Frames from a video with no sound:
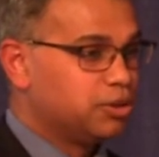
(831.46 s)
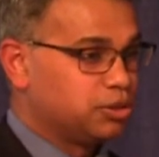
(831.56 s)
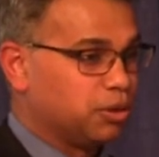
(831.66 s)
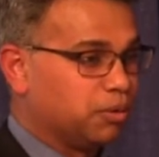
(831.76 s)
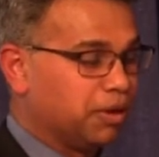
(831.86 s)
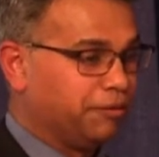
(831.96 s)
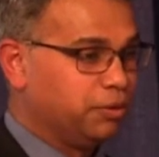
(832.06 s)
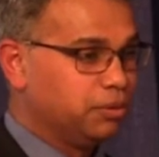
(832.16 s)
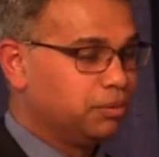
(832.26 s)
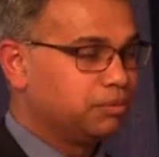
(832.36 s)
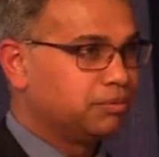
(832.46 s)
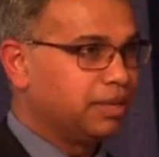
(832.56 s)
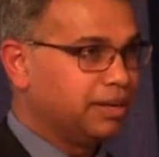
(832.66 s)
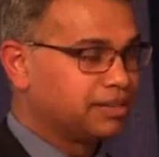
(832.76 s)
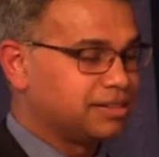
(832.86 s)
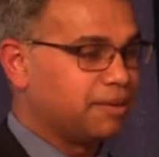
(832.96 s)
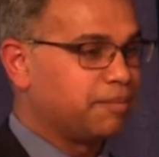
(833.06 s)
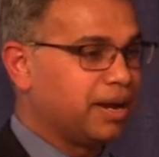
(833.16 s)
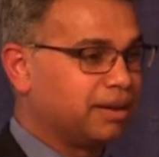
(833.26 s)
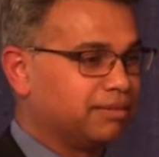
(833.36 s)
So if you take a step
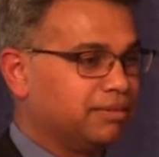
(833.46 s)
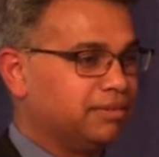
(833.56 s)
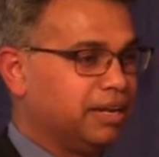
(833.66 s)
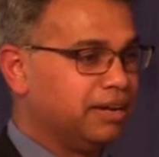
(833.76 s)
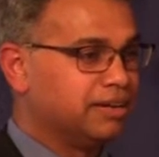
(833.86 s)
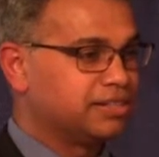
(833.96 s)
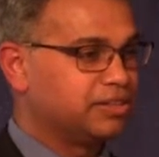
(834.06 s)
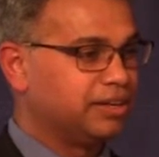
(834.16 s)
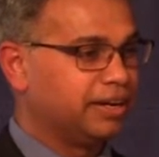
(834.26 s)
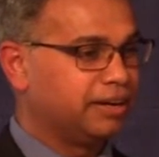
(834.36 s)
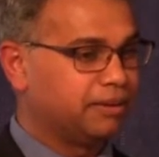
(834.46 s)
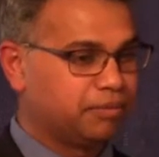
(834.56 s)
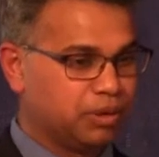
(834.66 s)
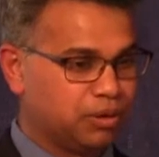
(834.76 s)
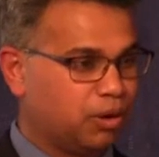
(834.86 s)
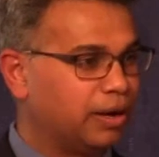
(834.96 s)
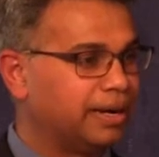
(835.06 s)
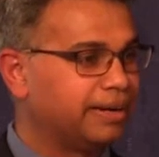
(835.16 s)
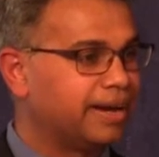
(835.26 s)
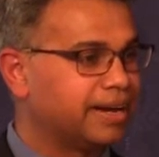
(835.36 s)
back, the industry like you know oil
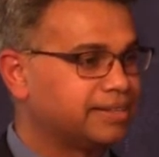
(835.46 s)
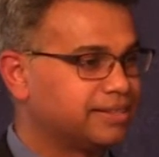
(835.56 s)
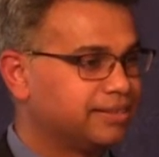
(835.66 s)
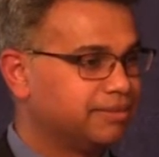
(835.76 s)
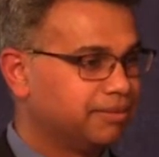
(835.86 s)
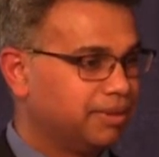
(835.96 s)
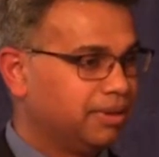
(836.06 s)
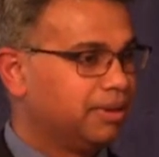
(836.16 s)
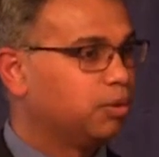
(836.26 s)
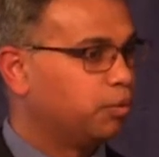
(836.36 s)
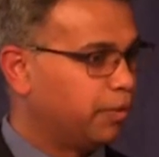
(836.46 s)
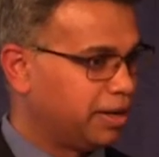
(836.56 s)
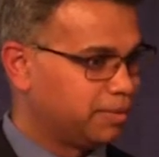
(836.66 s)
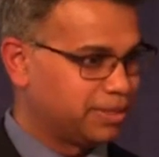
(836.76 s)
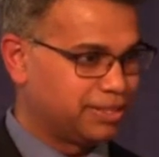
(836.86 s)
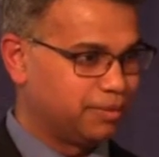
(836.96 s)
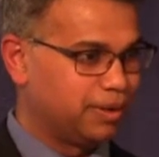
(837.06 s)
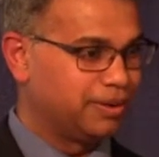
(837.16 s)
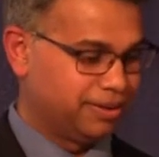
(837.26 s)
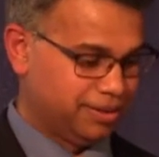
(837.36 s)
and gas, very much
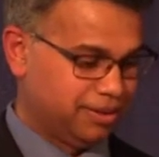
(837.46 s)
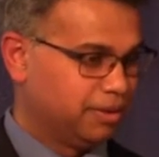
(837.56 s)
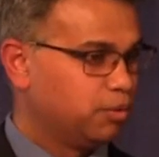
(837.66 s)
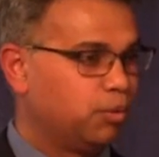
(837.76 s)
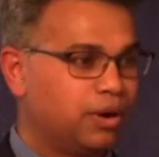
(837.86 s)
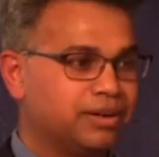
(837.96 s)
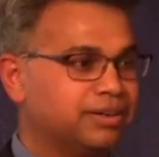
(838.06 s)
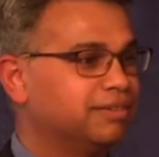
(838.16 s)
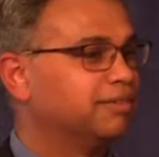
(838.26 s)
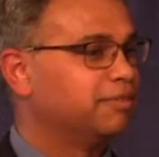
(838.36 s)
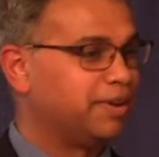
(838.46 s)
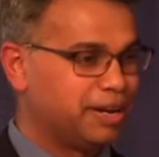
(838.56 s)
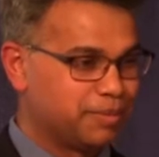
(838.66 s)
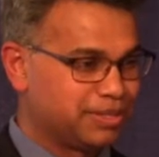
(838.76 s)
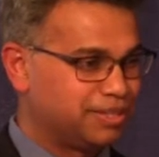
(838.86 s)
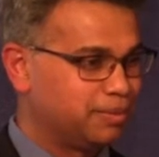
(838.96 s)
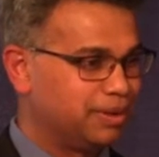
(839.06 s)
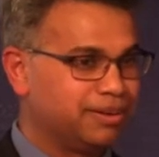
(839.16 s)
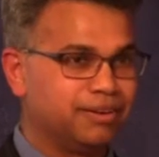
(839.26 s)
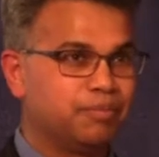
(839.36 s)
similar, water very much
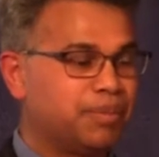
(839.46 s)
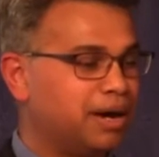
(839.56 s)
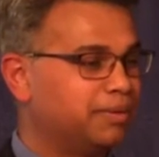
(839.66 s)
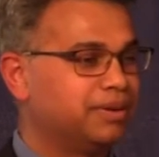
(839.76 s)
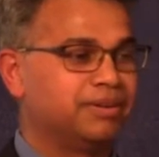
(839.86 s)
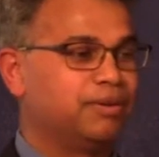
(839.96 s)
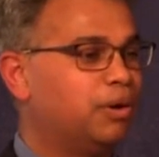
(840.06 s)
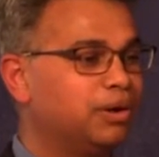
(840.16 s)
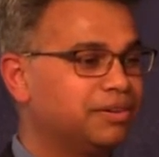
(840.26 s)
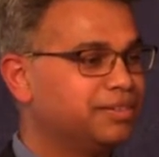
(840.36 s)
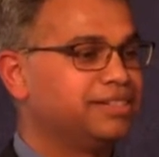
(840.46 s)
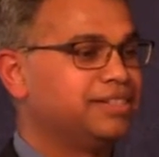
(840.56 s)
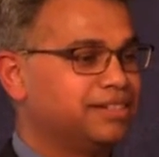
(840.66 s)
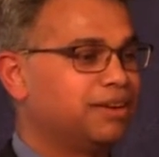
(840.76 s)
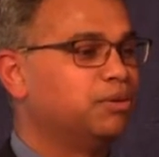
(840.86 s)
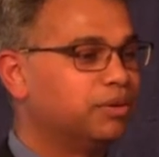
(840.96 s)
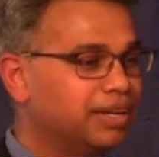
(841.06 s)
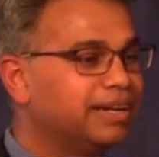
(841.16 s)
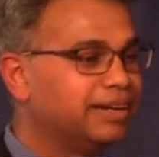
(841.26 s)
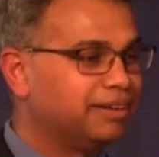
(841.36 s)
similar, power, all of these things are
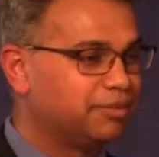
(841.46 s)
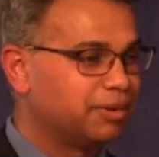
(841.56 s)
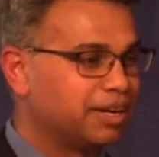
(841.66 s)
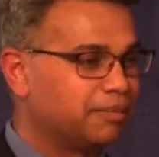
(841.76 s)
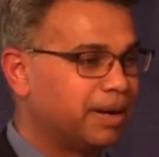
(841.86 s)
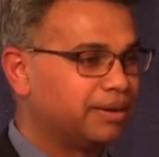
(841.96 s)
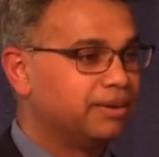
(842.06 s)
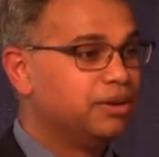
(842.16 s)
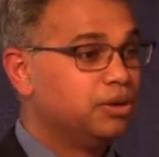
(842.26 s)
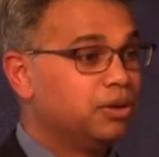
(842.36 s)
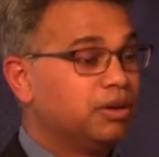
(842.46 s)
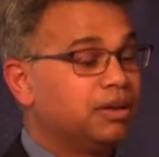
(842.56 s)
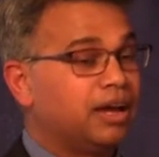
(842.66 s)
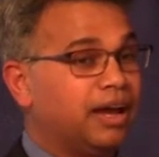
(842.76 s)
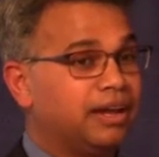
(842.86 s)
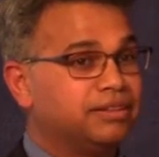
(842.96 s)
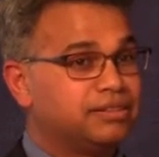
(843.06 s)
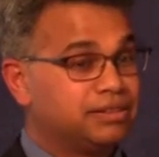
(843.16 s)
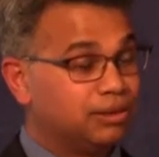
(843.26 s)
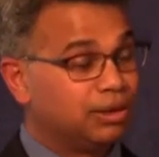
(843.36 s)
correlated for that matter. And
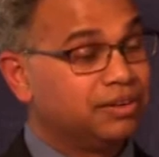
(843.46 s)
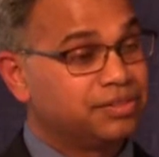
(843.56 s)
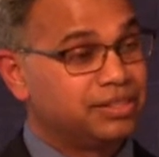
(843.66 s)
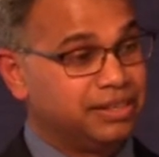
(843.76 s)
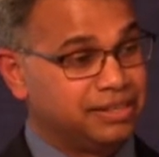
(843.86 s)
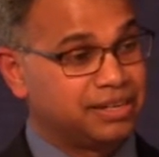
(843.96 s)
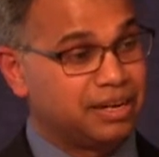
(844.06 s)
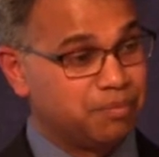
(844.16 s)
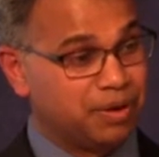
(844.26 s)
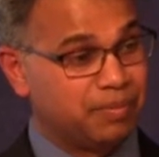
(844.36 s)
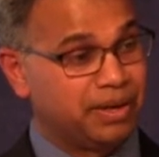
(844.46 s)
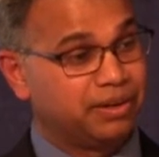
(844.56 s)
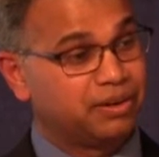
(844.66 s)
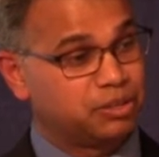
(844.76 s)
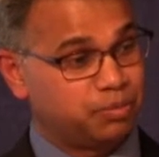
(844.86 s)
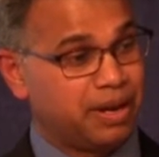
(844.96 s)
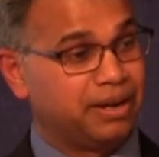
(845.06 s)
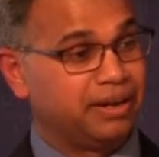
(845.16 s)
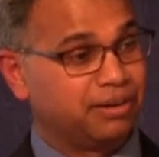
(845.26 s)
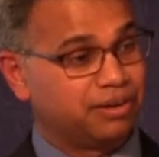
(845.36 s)
a of cities are implementing or
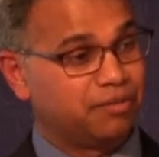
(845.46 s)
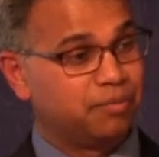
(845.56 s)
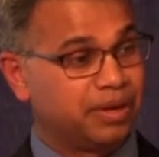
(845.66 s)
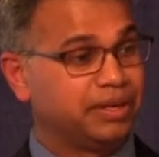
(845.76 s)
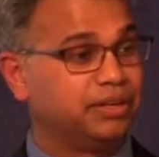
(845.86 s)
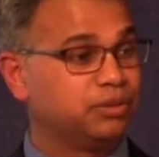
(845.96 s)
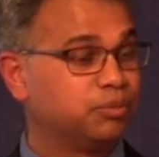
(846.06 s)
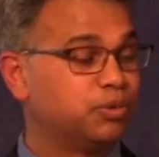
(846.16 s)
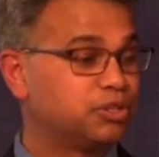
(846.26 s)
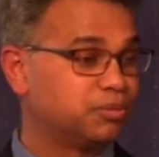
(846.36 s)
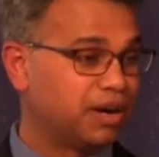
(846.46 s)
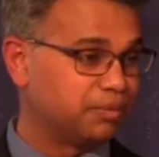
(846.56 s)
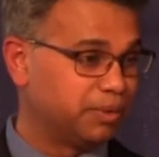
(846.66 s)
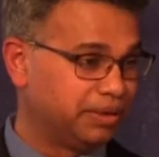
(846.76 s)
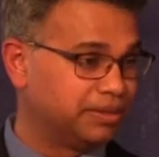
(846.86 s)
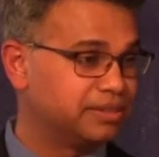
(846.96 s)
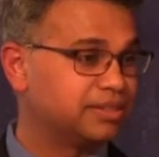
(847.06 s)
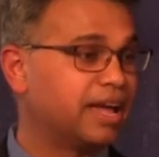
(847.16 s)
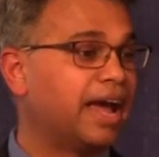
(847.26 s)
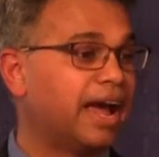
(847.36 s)
spending a lot of money to put smart
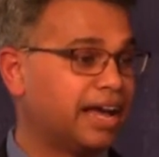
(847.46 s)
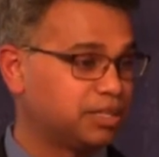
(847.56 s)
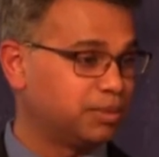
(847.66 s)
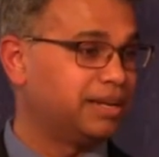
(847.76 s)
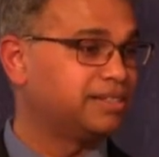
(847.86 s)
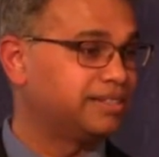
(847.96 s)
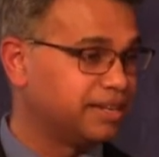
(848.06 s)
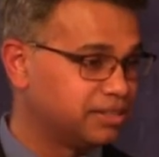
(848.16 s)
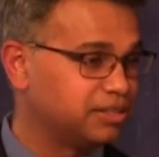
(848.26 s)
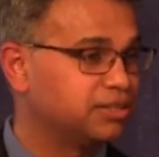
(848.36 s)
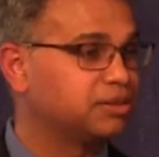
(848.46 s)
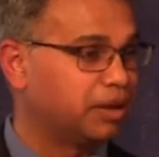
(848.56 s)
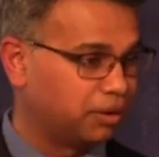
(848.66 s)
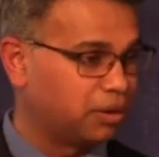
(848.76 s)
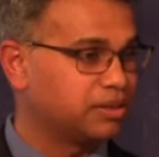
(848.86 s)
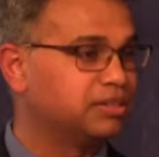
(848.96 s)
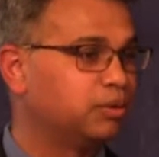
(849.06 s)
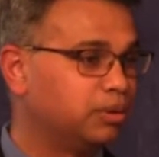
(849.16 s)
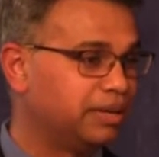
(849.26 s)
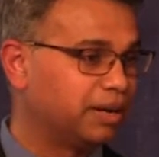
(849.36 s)
meters as well as sensors across the
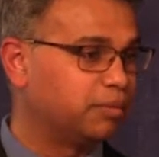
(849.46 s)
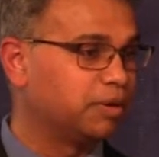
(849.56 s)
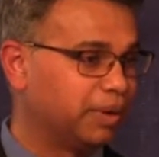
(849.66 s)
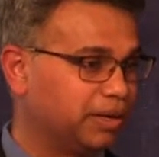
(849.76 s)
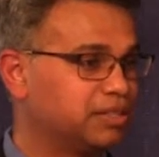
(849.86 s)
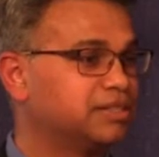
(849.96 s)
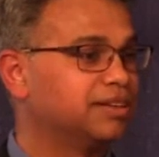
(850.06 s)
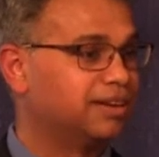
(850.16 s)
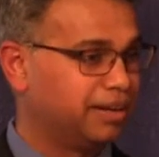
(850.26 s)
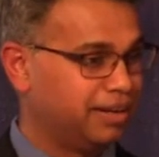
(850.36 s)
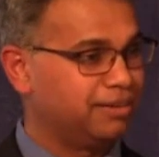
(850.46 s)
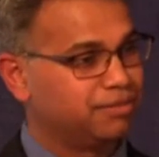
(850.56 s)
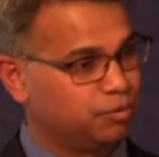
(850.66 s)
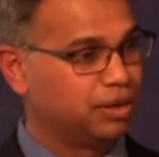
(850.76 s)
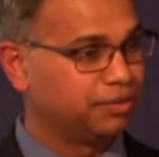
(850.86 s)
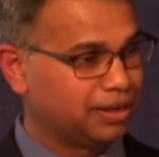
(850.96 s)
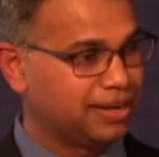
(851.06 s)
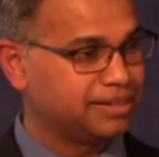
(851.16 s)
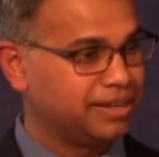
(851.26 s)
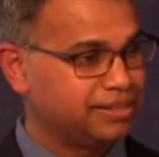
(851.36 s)
whole network because, again, one of the
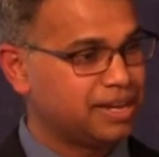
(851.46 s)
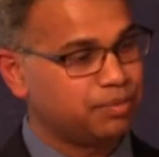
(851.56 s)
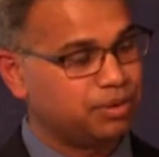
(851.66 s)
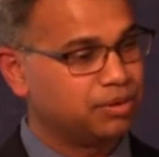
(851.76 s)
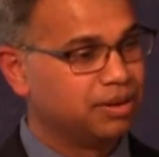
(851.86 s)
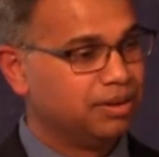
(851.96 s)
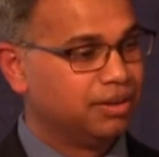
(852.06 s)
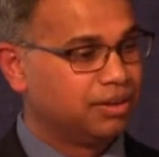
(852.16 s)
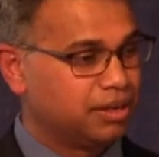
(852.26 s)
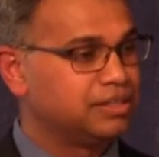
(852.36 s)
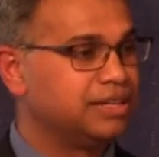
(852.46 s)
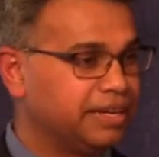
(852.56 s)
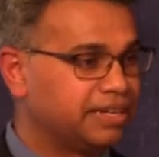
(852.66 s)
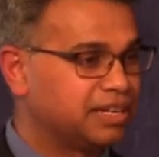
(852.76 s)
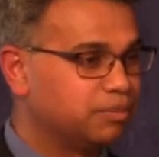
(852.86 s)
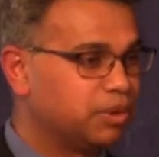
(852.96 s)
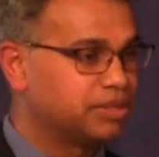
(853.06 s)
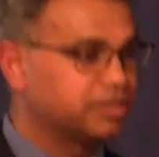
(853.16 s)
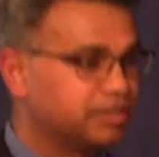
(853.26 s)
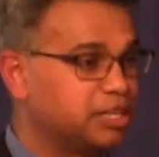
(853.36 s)
classic examples is leakage and
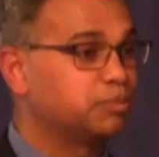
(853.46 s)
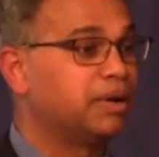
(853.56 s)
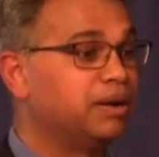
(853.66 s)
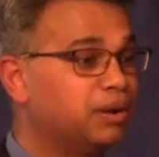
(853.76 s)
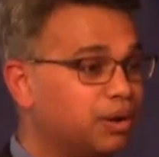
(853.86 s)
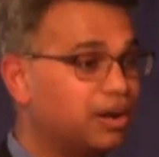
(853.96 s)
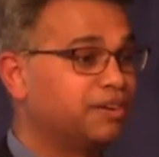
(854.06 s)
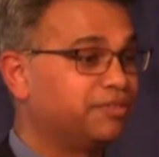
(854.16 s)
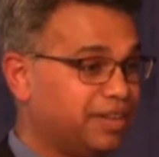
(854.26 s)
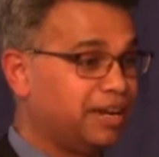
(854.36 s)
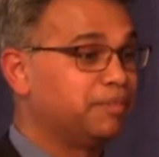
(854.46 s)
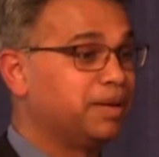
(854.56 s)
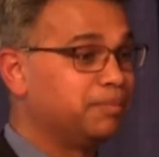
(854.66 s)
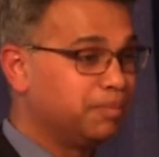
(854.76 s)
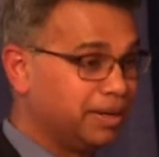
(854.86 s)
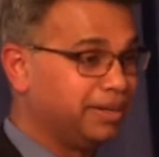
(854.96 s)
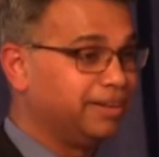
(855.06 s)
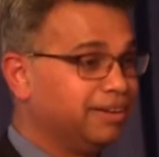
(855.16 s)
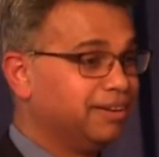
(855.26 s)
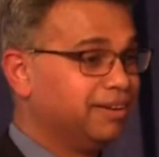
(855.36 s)
bursts. They spend a lot of time and money